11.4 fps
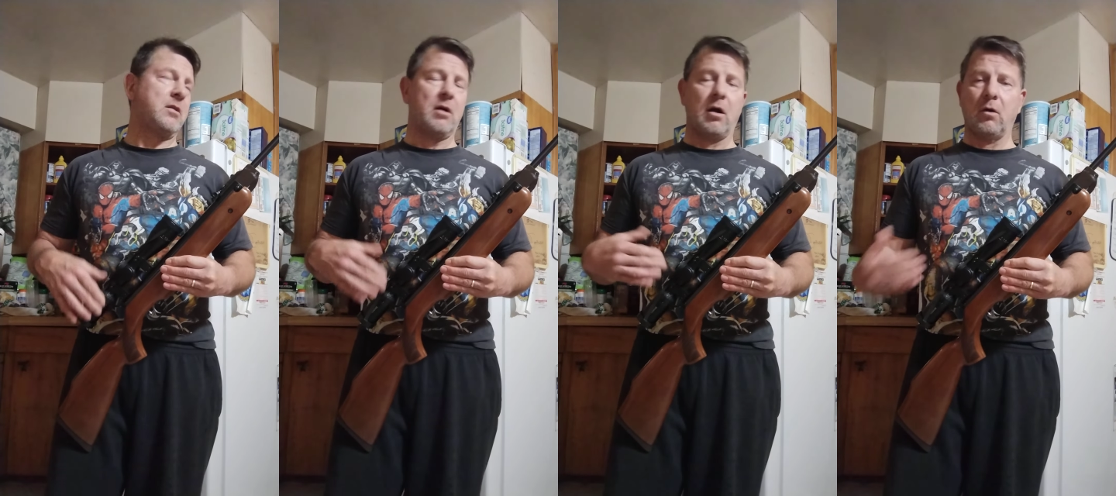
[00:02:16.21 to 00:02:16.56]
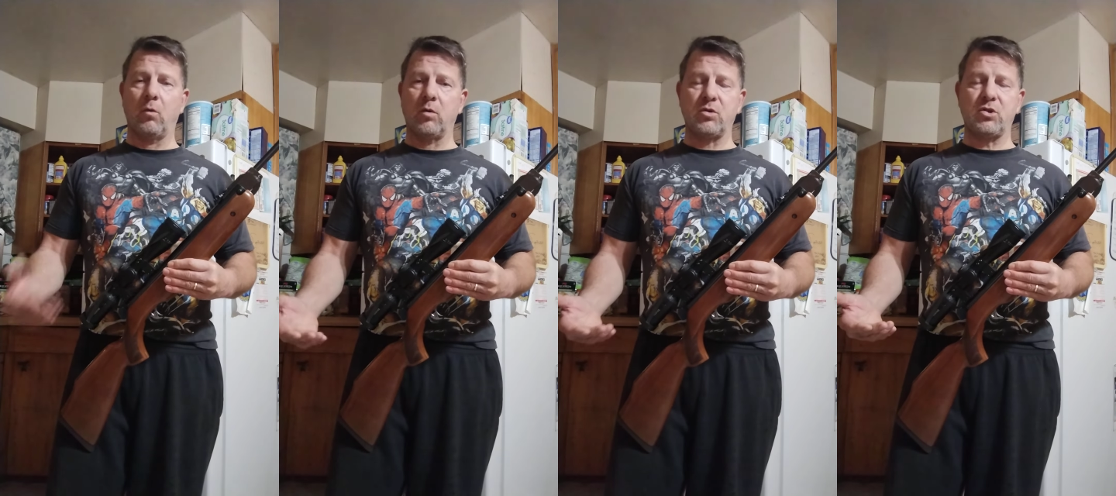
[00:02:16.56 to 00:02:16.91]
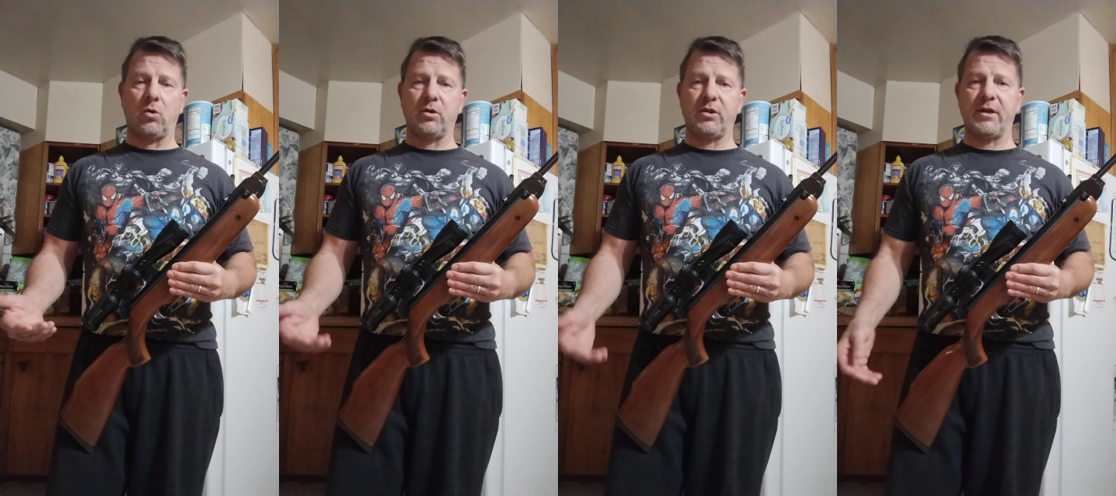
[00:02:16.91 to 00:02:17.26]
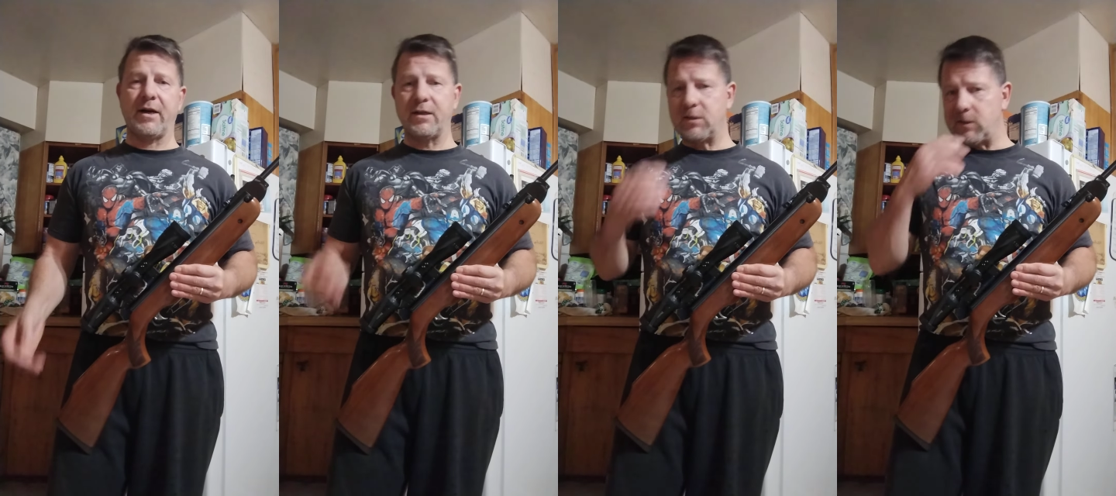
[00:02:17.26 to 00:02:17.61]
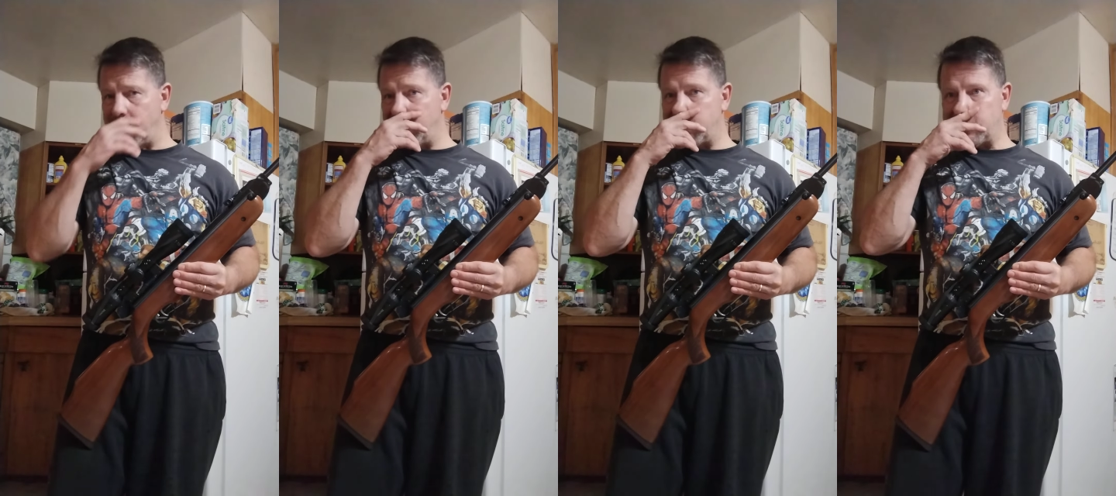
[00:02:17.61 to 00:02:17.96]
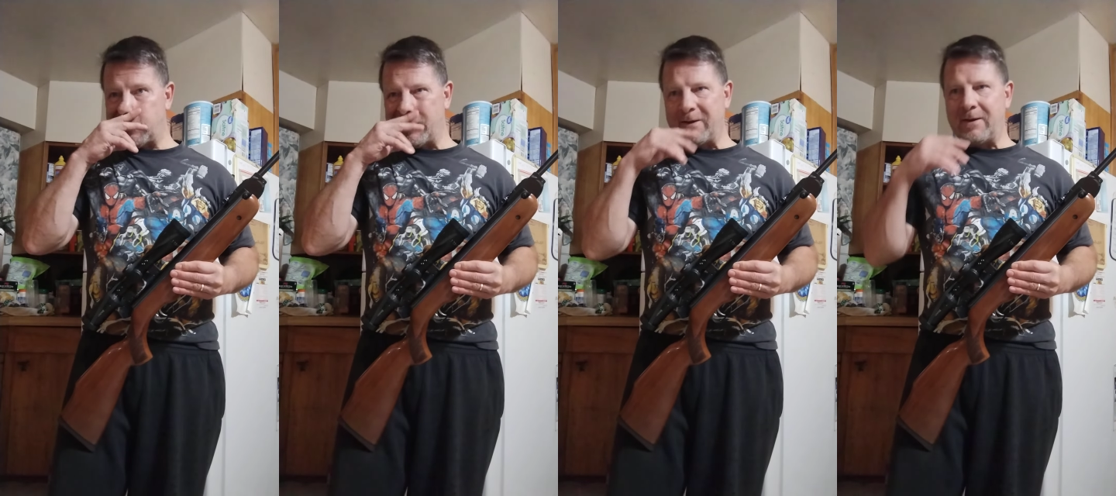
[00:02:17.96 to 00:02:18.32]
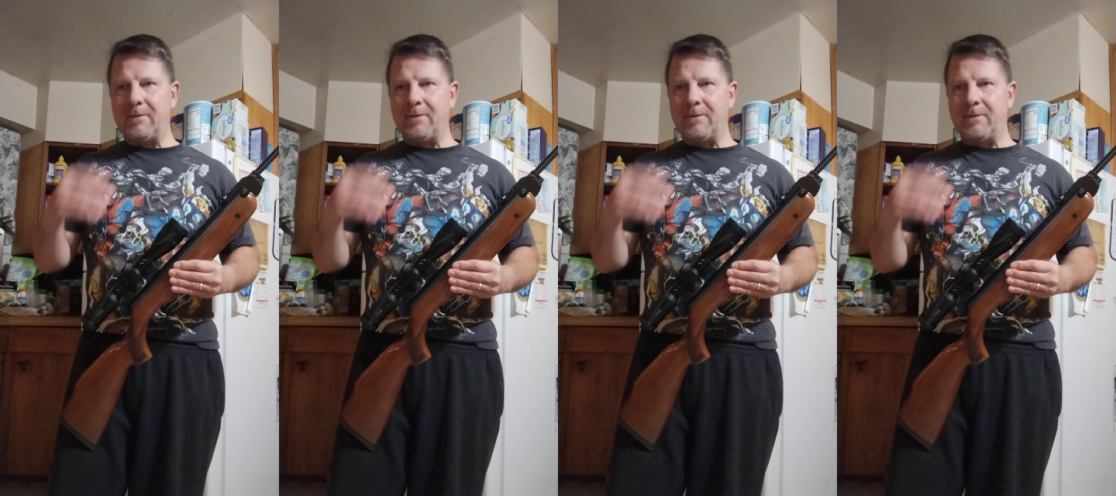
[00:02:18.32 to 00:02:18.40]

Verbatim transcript: The R1 was sold in the United States.